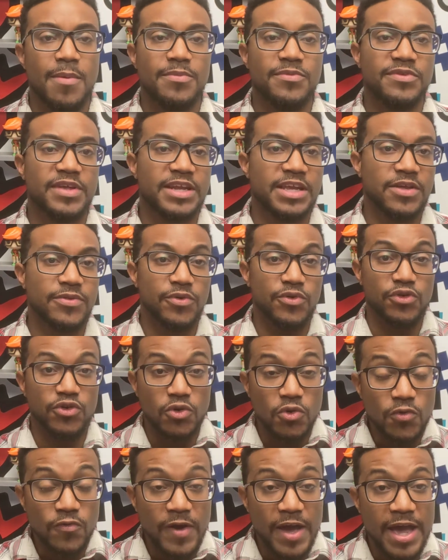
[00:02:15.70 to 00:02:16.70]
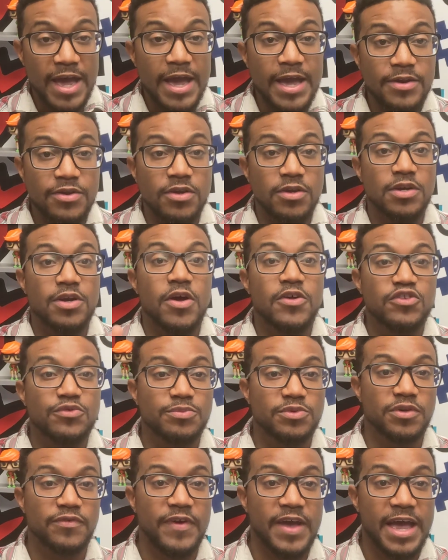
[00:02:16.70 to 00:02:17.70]
that either you've had,
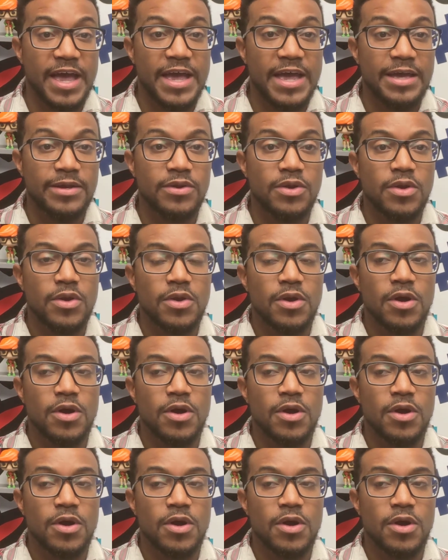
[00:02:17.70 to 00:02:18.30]
customers have had,